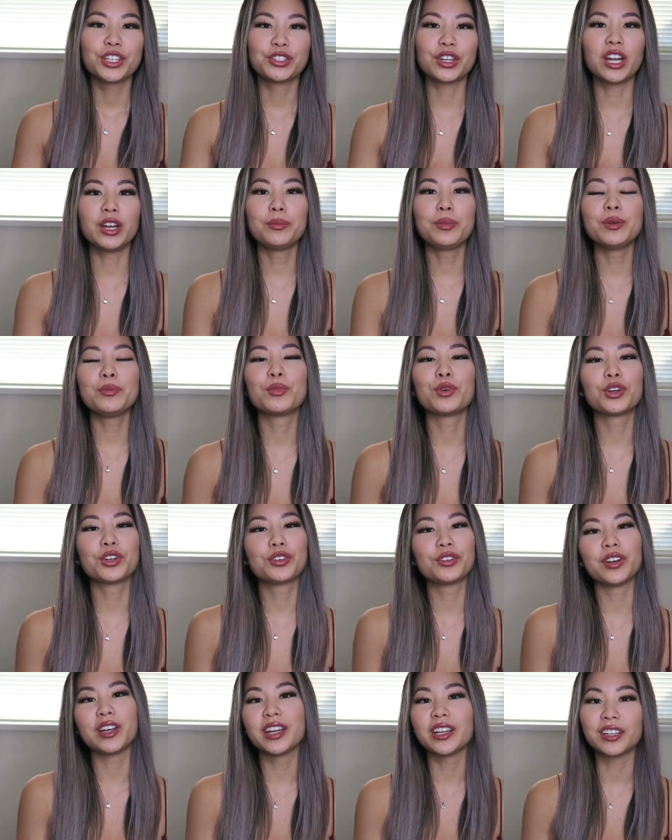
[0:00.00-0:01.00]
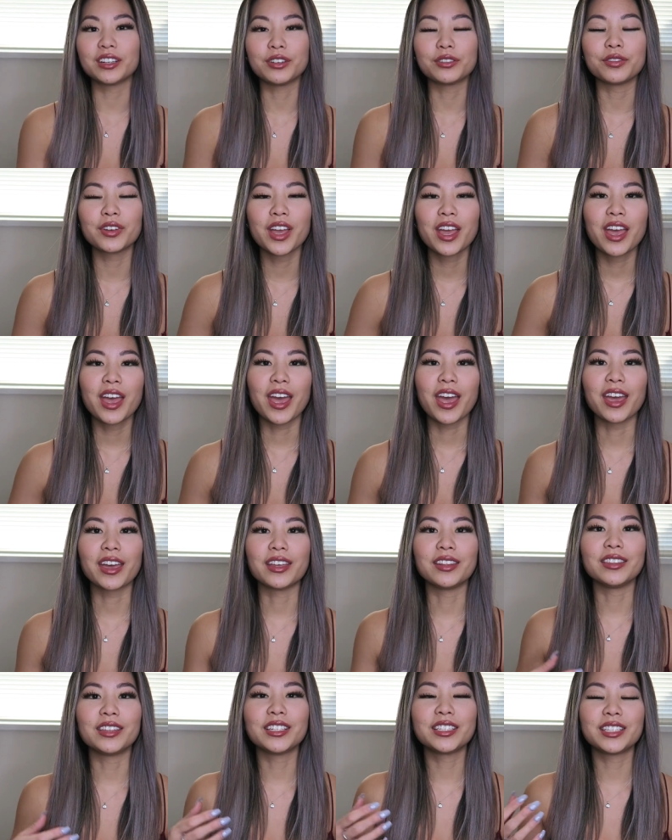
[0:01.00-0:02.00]
try to be more creative,
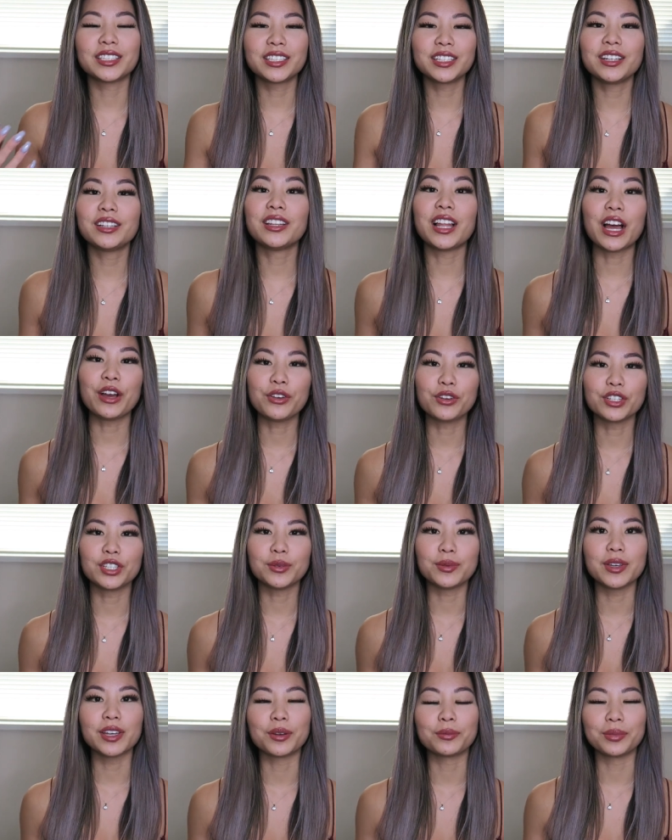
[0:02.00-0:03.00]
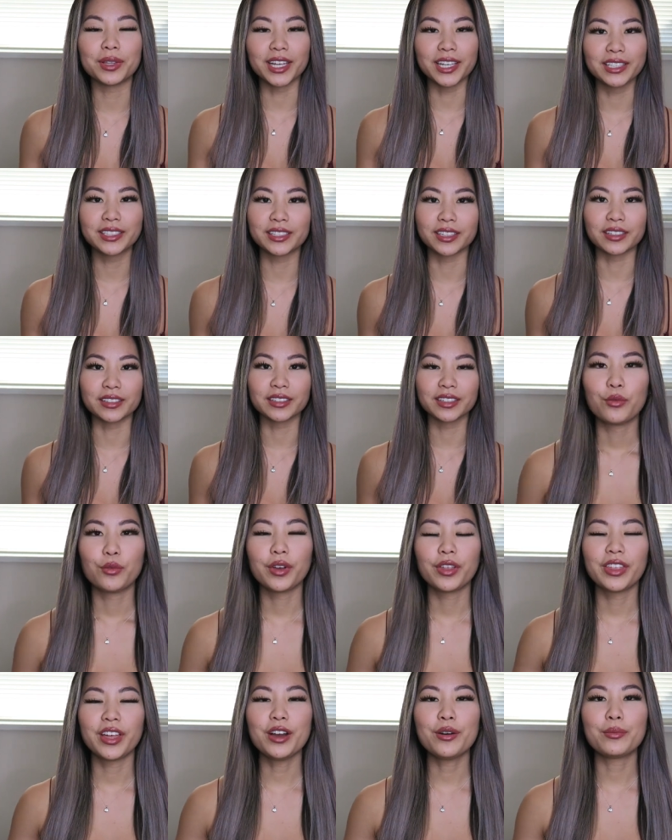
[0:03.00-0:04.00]
and this doesn't allow you to be complacent.
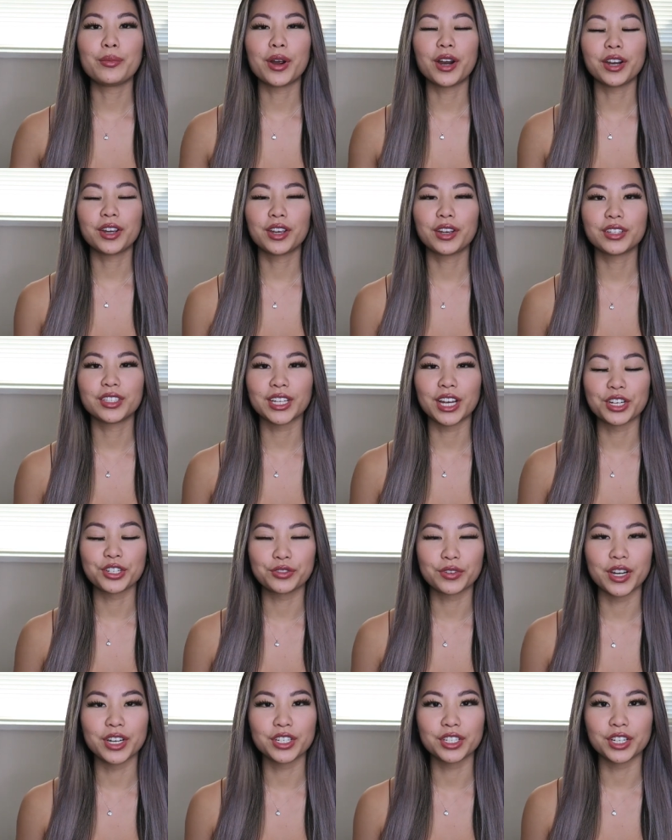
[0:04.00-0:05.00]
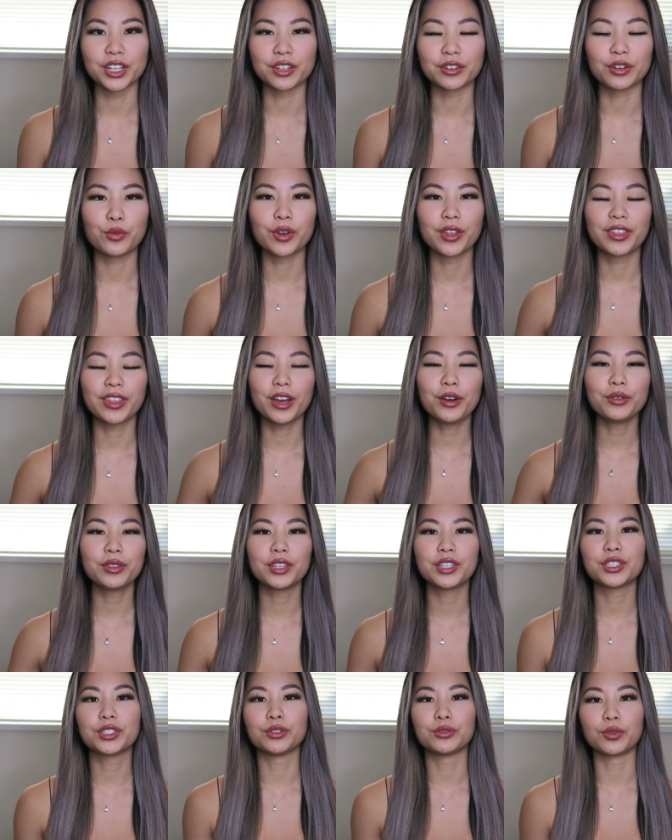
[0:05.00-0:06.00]
Without market saturation, without
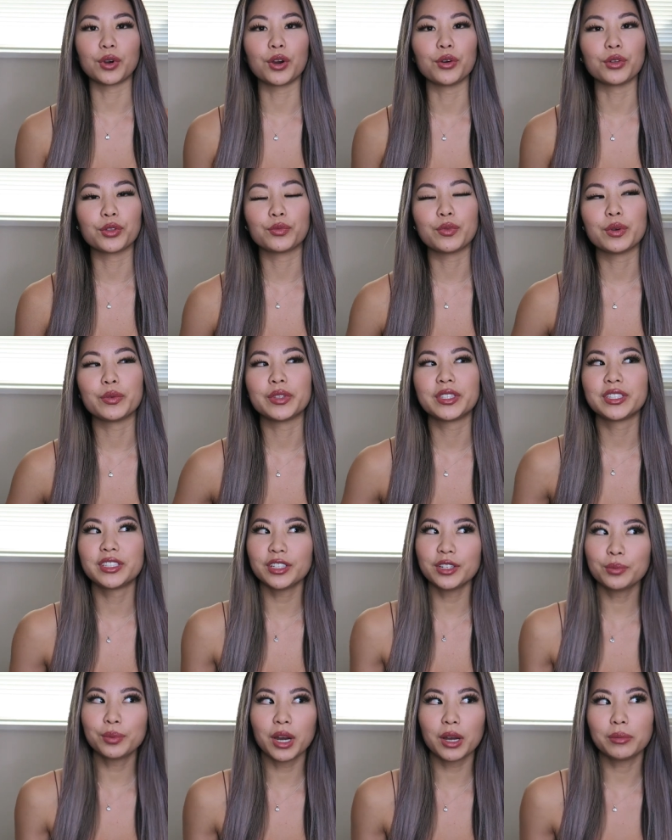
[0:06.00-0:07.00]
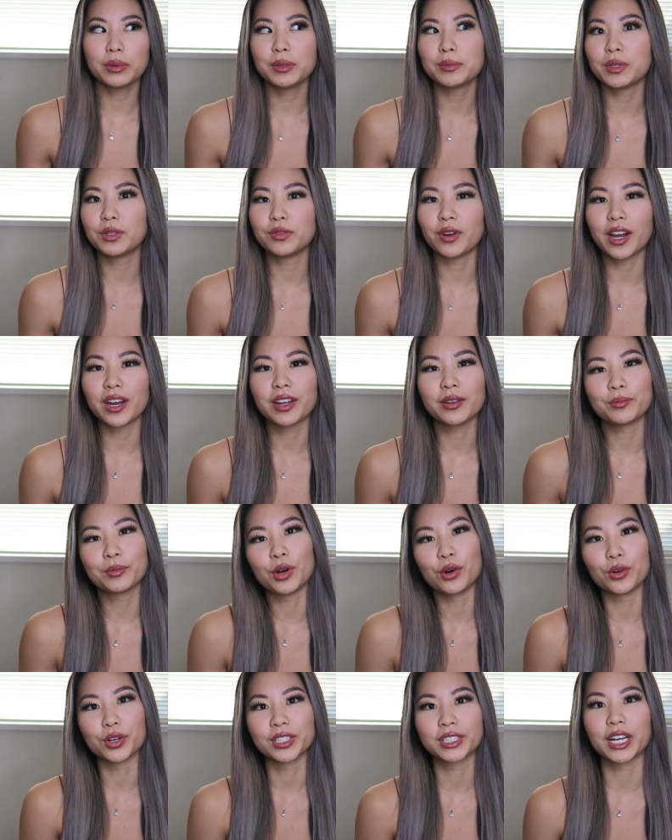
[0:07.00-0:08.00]
this growth, we would still probably be riding
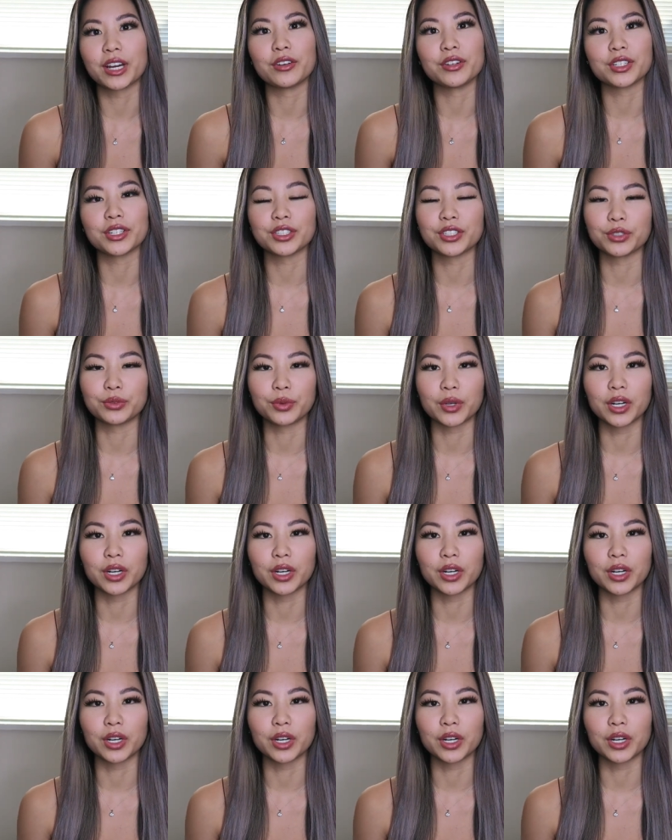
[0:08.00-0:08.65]
horse carriages to